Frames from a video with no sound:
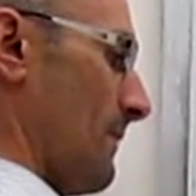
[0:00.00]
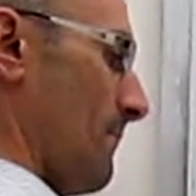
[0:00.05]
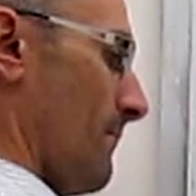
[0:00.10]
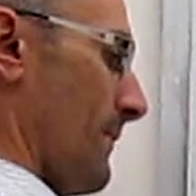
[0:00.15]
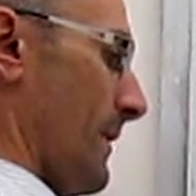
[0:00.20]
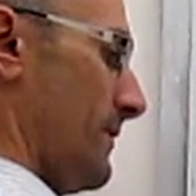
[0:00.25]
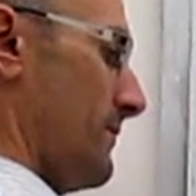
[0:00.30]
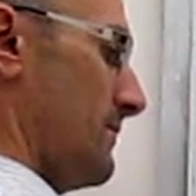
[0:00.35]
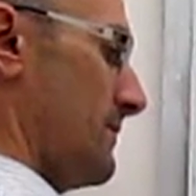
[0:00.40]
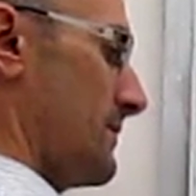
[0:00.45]

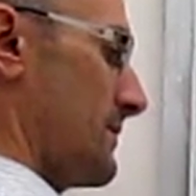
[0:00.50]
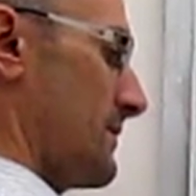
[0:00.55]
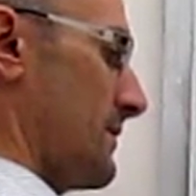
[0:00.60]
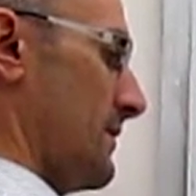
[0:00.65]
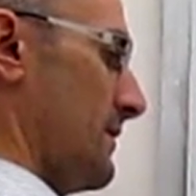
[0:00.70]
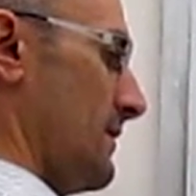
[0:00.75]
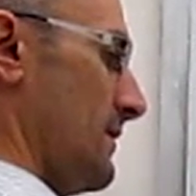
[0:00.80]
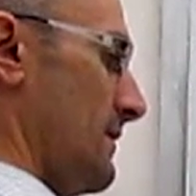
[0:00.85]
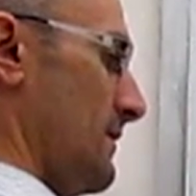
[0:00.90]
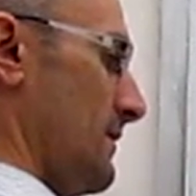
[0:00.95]
minus
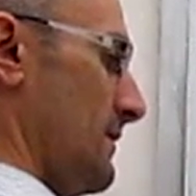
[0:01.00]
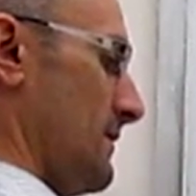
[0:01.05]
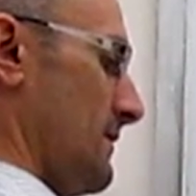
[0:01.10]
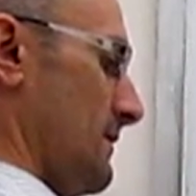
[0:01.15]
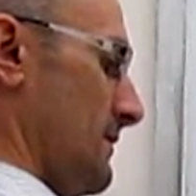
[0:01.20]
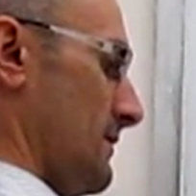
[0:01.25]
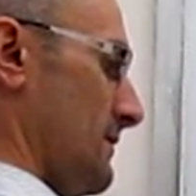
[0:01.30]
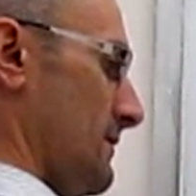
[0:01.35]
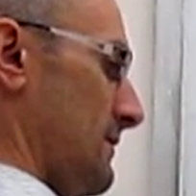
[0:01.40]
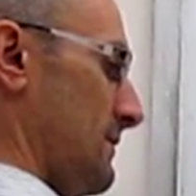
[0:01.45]

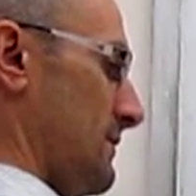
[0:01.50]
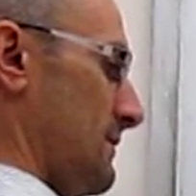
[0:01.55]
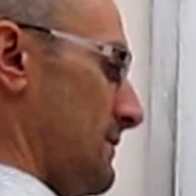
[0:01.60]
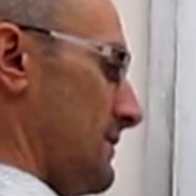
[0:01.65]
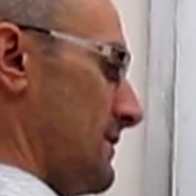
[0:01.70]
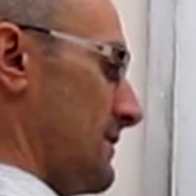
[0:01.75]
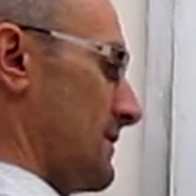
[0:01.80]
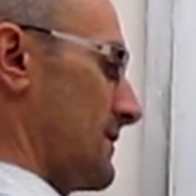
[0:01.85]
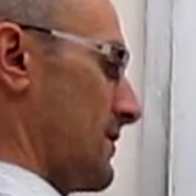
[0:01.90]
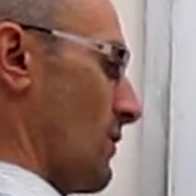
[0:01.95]

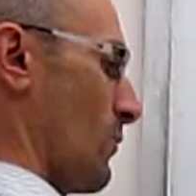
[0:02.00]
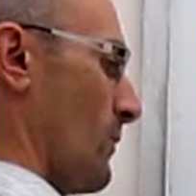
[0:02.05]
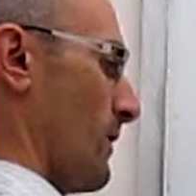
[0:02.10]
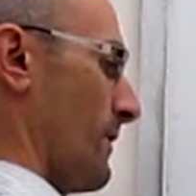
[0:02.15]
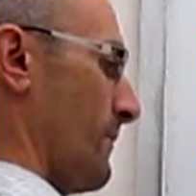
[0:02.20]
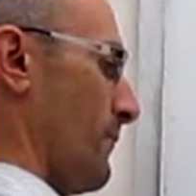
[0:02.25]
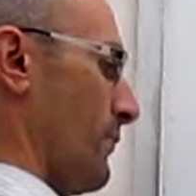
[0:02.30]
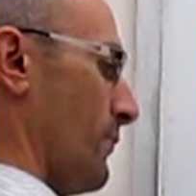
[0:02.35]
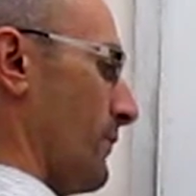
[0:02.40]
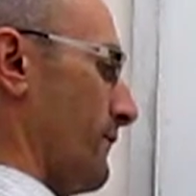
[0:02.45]

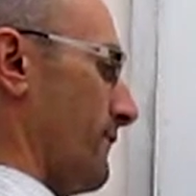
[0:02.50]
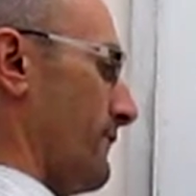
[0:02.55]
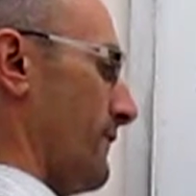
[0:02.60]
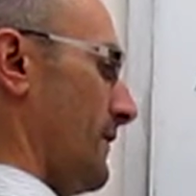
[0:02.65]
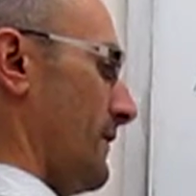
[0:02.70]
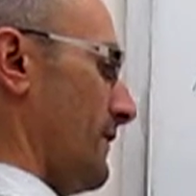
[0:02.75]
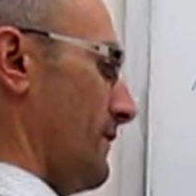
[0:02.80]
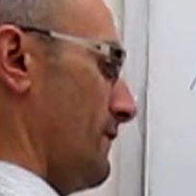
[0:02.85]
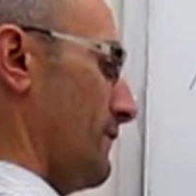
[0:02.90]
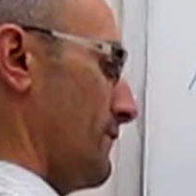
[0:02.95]

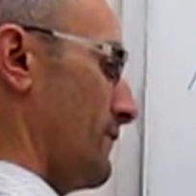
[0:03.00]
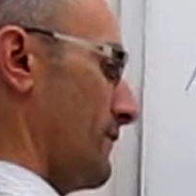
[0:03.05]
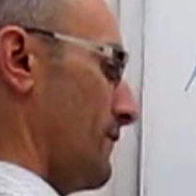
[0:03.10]
61.5